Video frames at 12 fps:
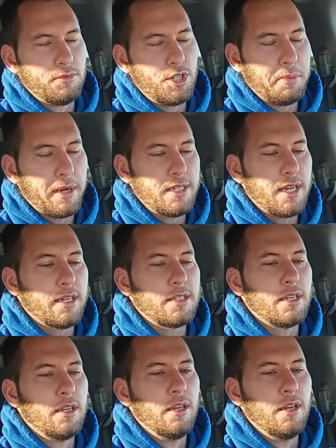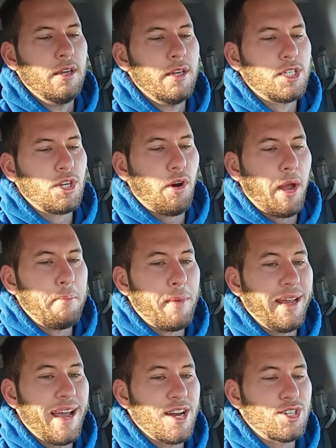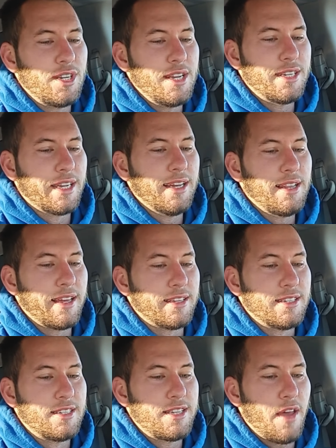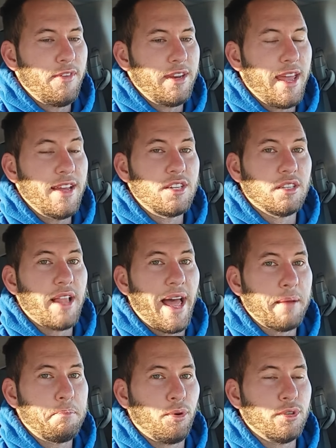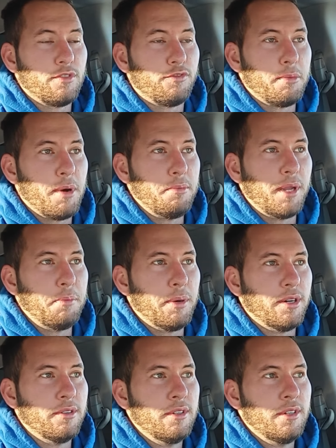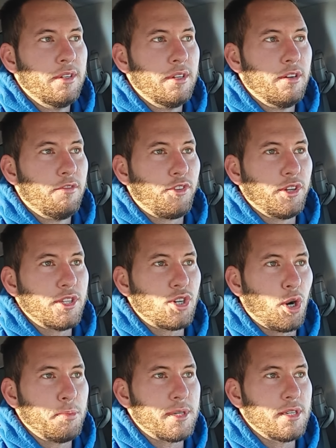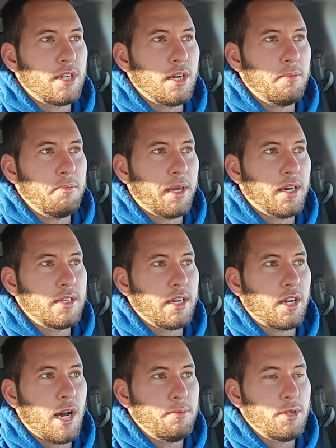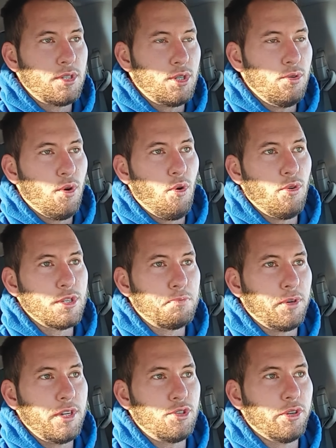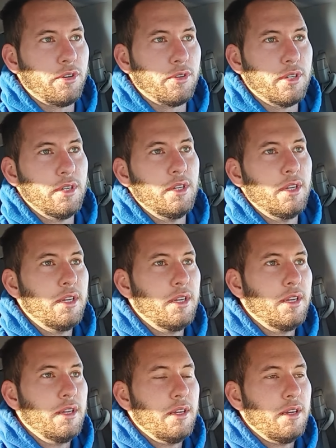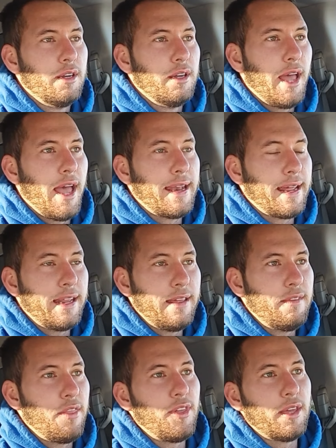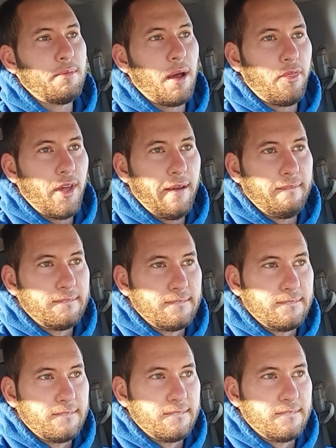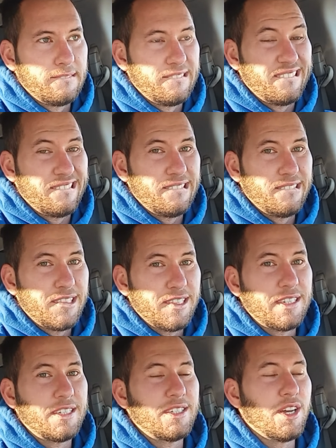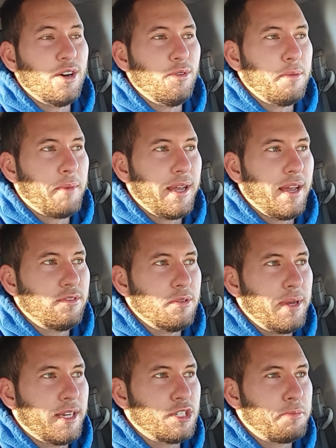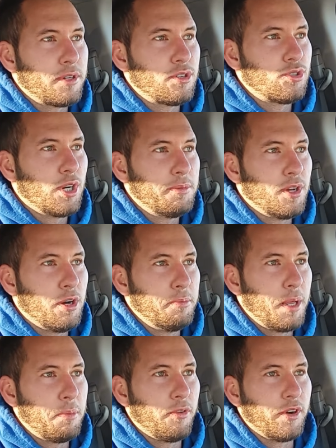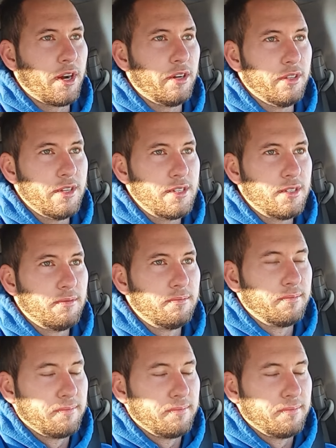2x6 so i might actually need to get like 7 inch lag bolts from home depot for the tarp system because it comes with two holes pre-drilled and i didn't even think about that so we might have to make a special trip to home depot regardless